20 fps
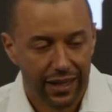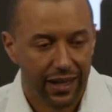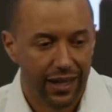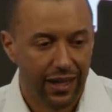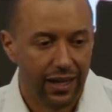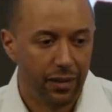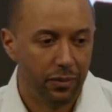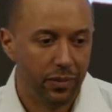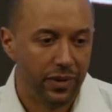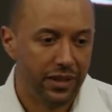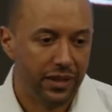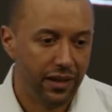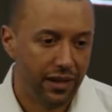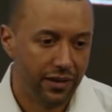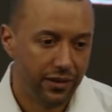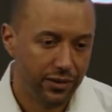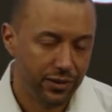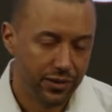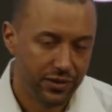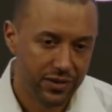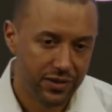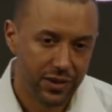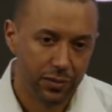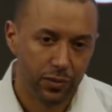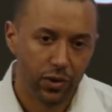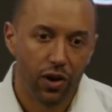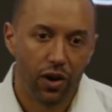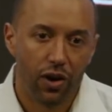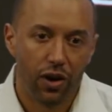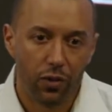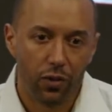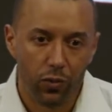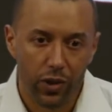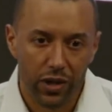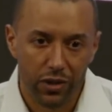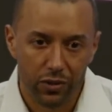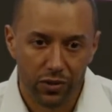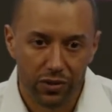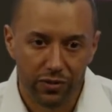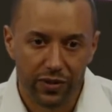and others, Jim
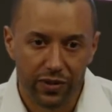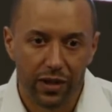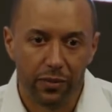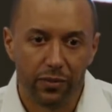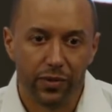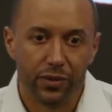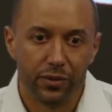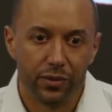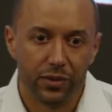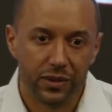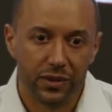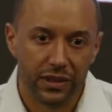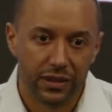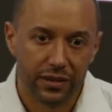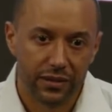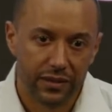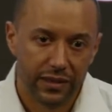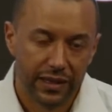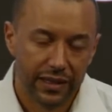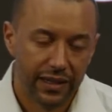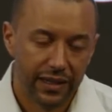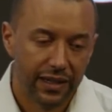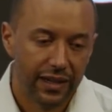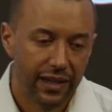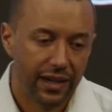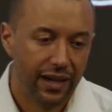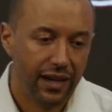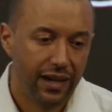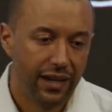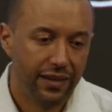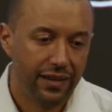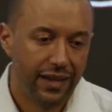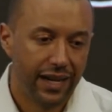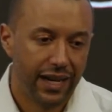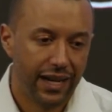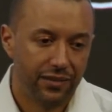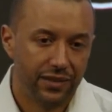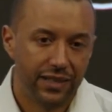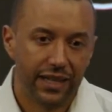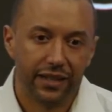Caldwell, who have come through here,
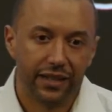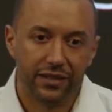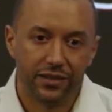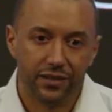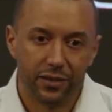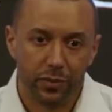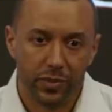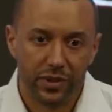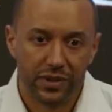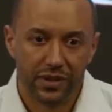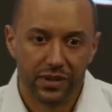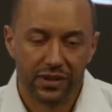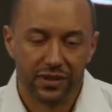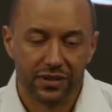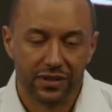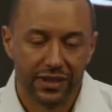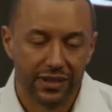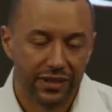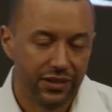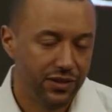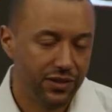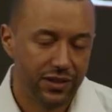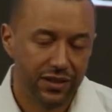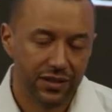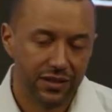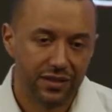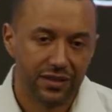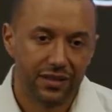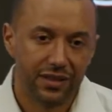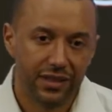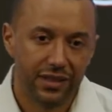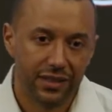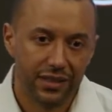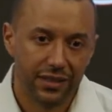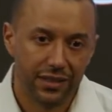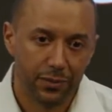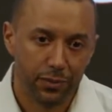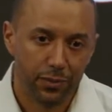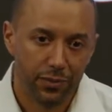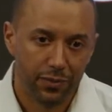that have taken some positions that you didn't
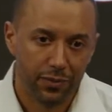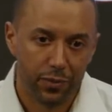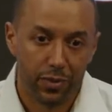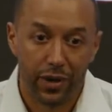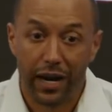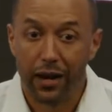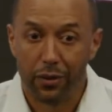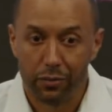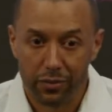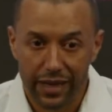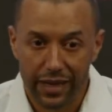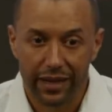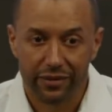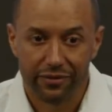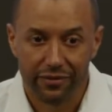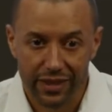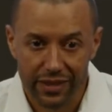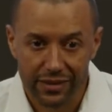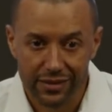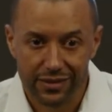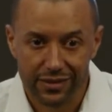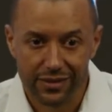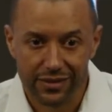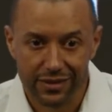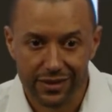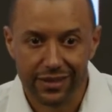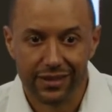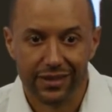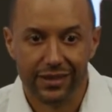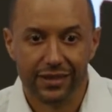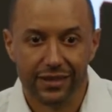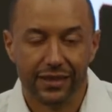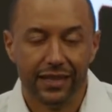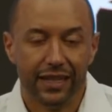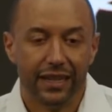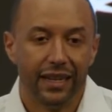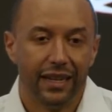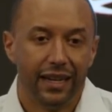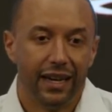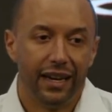see brown, black faces in,
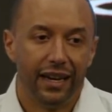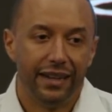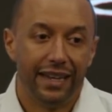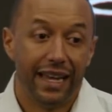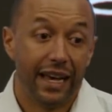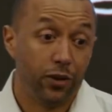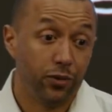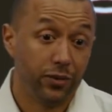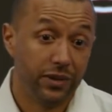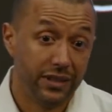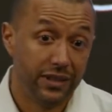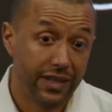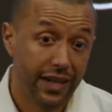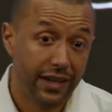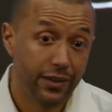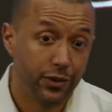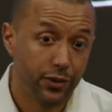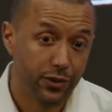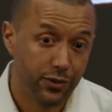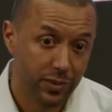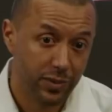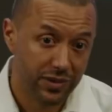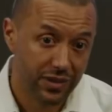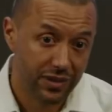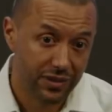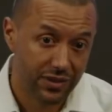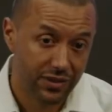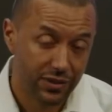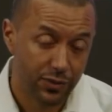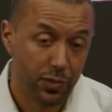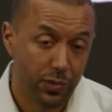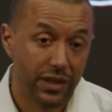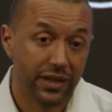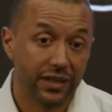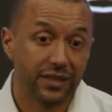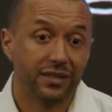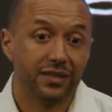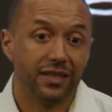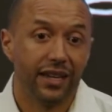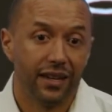not only take those positions, but
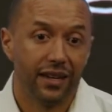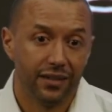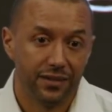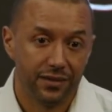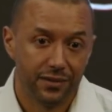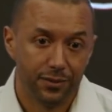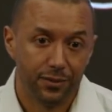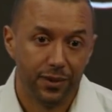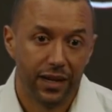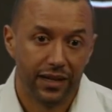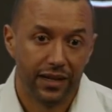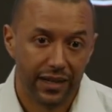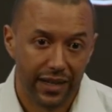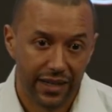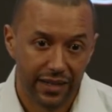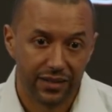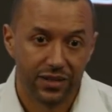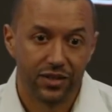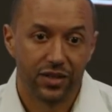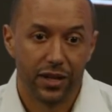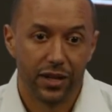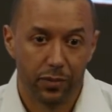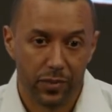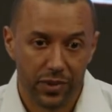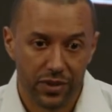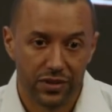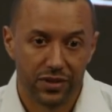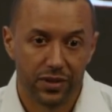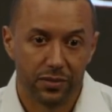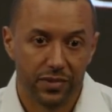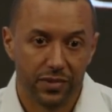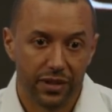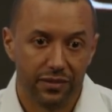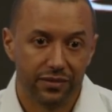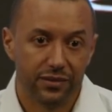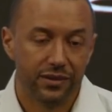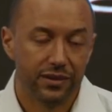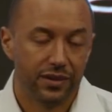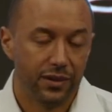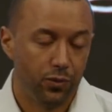excel, right, at championship
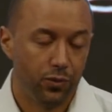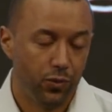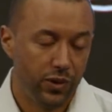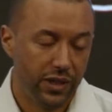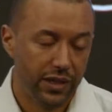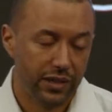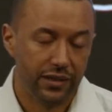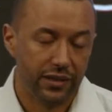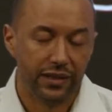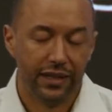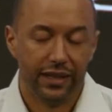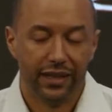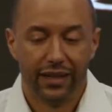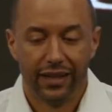levels and win